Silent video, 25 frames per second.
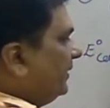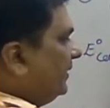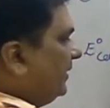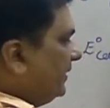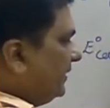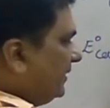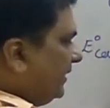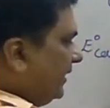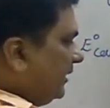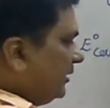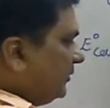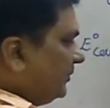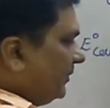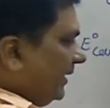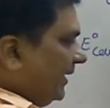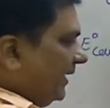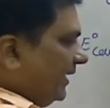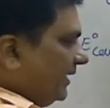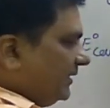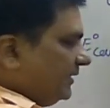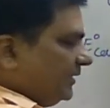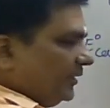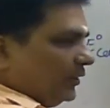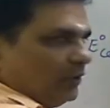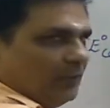This is
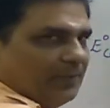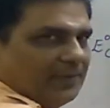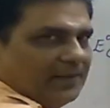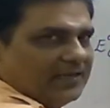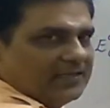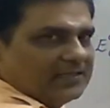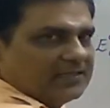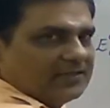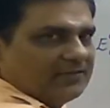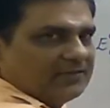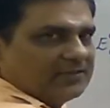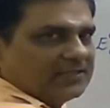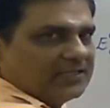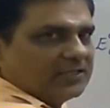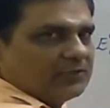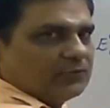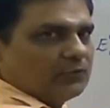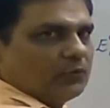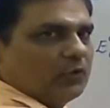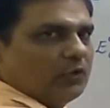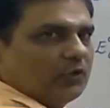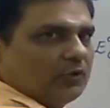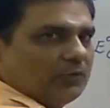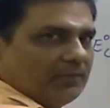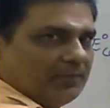minus 0.76
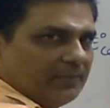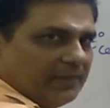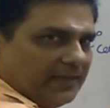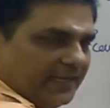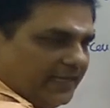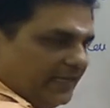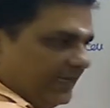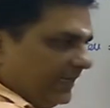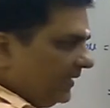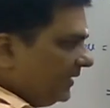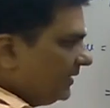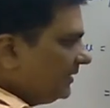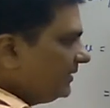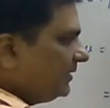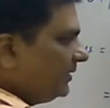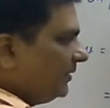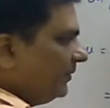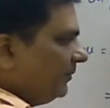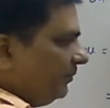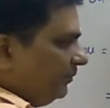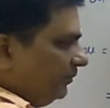volt minus